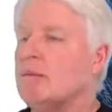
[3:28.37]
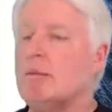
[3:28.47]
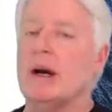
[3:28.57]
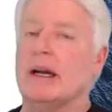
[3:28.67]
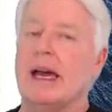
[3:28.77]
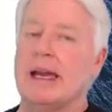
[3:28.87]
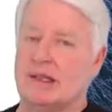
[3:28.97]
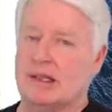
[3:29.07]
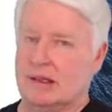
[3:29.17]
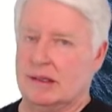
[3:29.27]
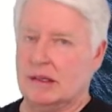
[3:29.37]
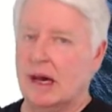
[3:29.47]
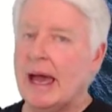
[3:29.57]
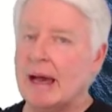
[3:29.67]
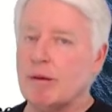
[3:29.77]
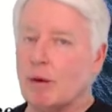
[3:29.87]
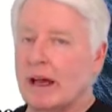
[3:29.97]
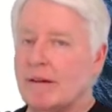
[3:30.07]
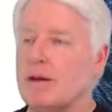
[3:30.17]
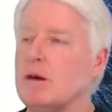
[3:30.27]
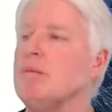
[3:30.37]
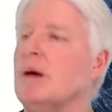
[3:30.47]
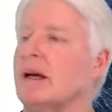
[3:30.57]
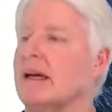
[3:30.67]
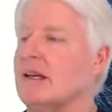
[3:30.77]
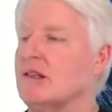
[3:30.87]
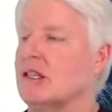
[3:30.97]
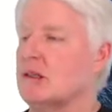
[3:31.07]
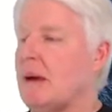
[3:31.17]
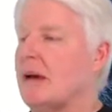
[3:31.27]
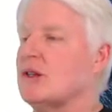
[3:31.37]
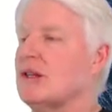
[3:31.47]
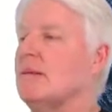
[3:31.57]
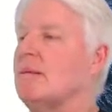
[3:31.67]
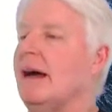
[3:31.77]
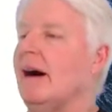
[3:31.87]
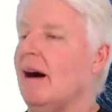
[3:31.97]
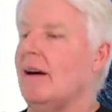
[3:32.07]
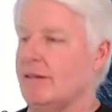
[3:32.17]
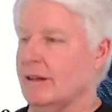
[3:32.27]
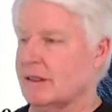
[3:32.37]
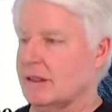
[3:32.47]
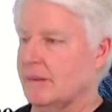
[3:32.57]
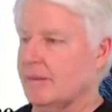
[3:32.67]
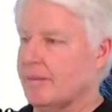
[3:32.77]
Bookcases. I have quite a few bookcases, especially in my office.